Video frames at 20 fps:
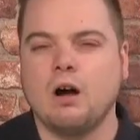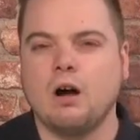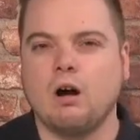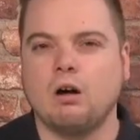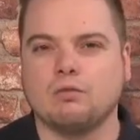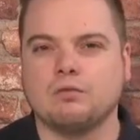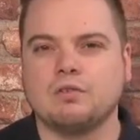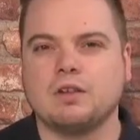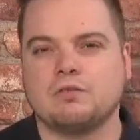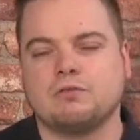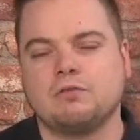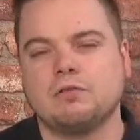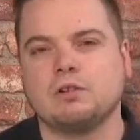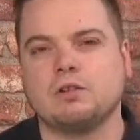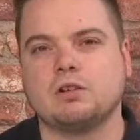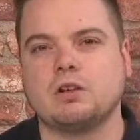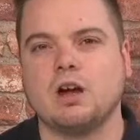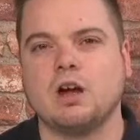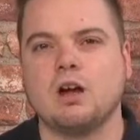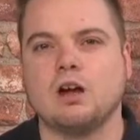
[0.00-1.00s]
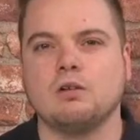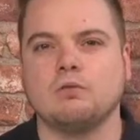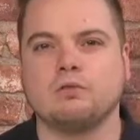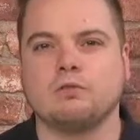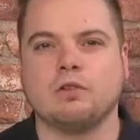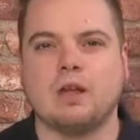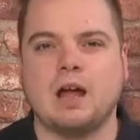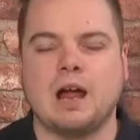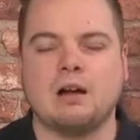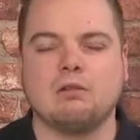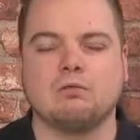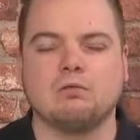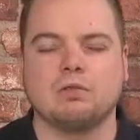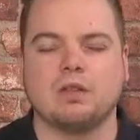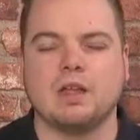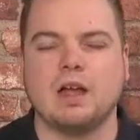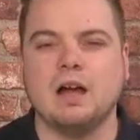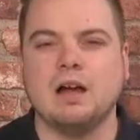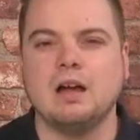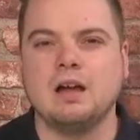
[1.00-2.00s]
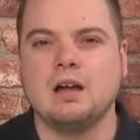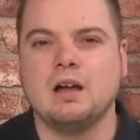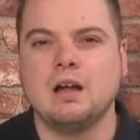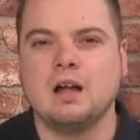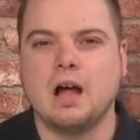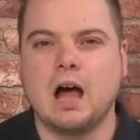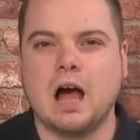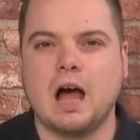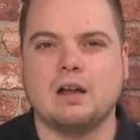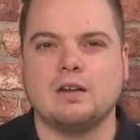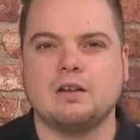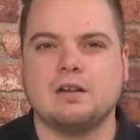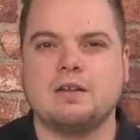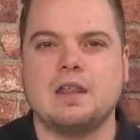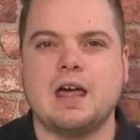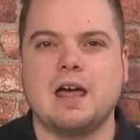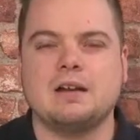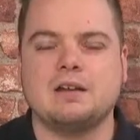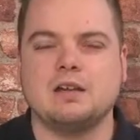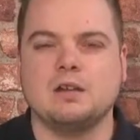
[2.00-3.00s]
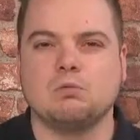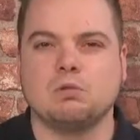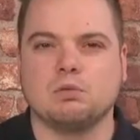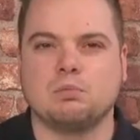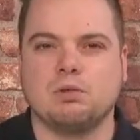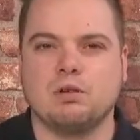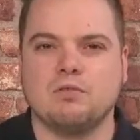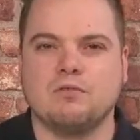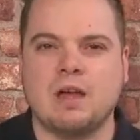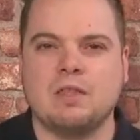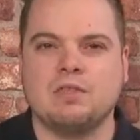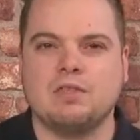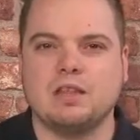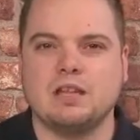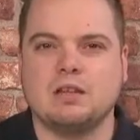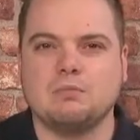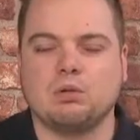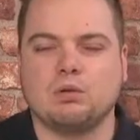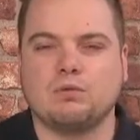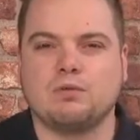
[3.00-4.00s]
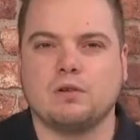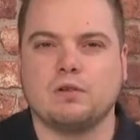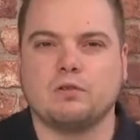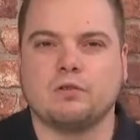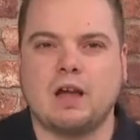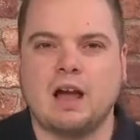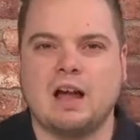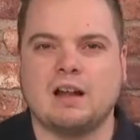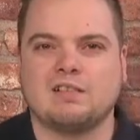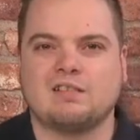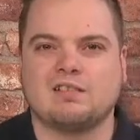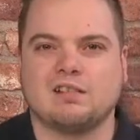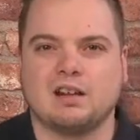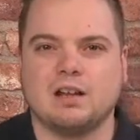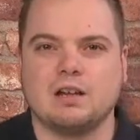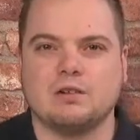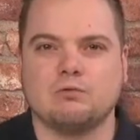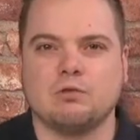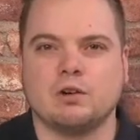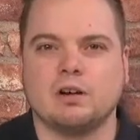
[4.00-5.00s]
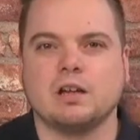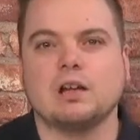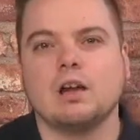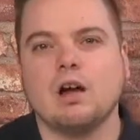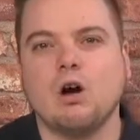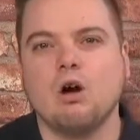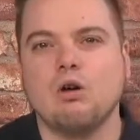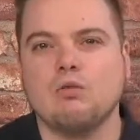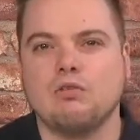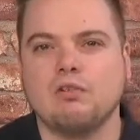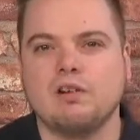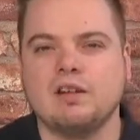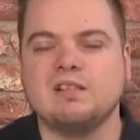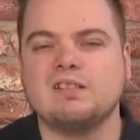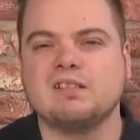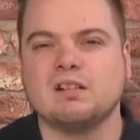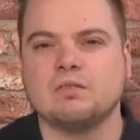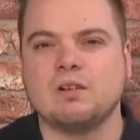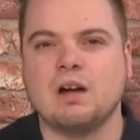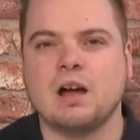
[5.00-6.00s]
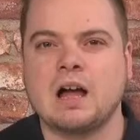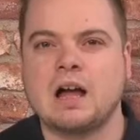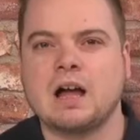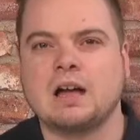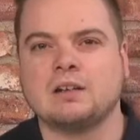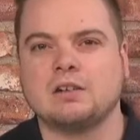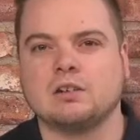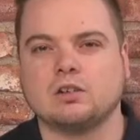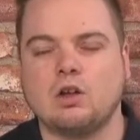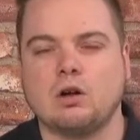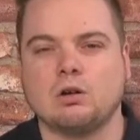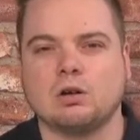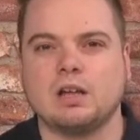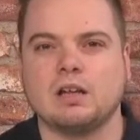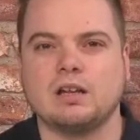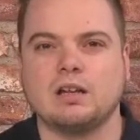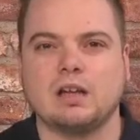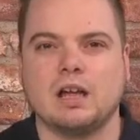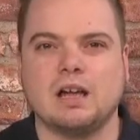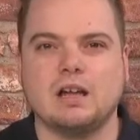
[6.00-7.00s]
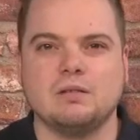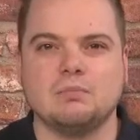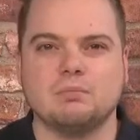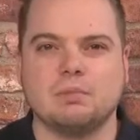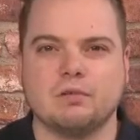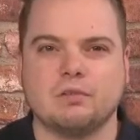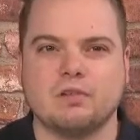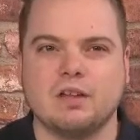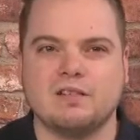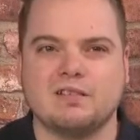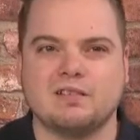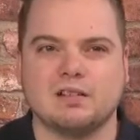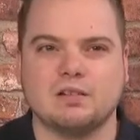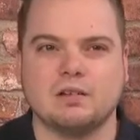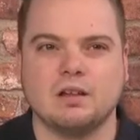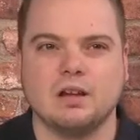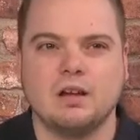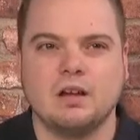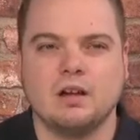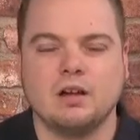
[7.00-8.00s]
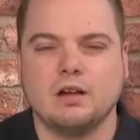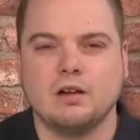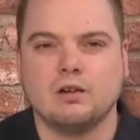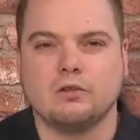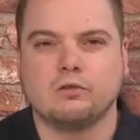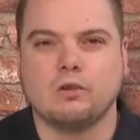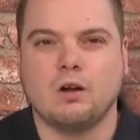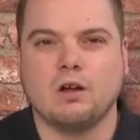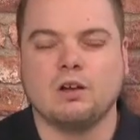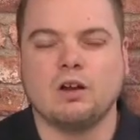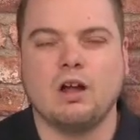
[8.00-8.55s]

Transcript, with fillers: of different curves out there. And then you would prevent the buffers actually running over each other and locking in position. So a